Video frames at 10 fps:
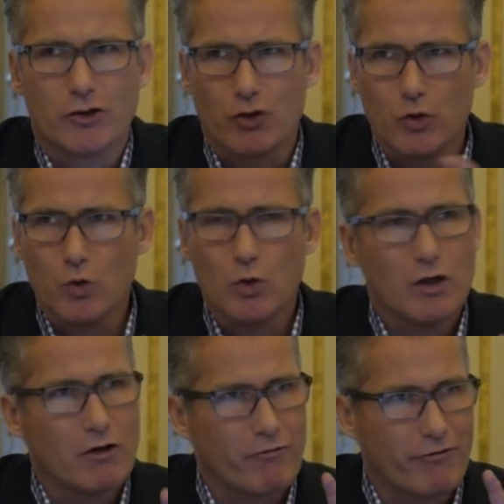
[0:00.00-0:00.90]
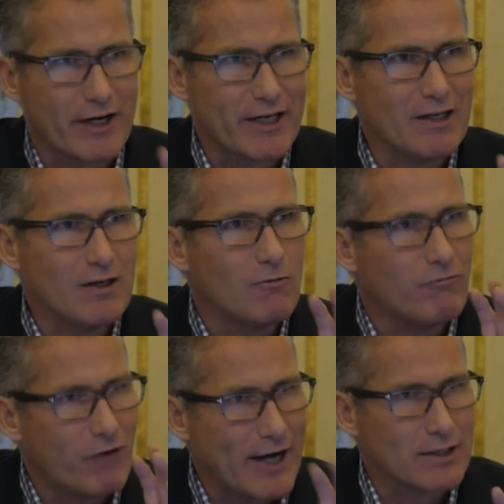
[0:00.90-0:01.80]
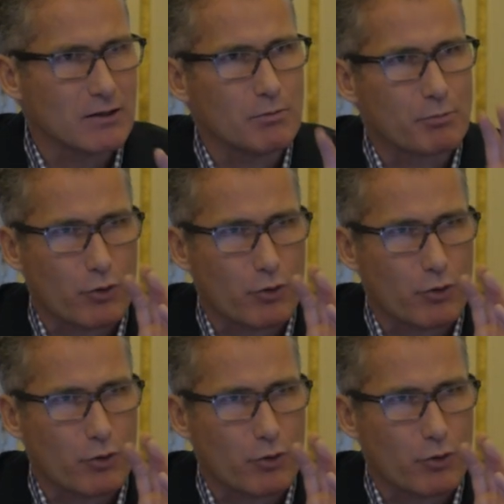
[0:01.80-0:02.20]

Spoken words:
two very vital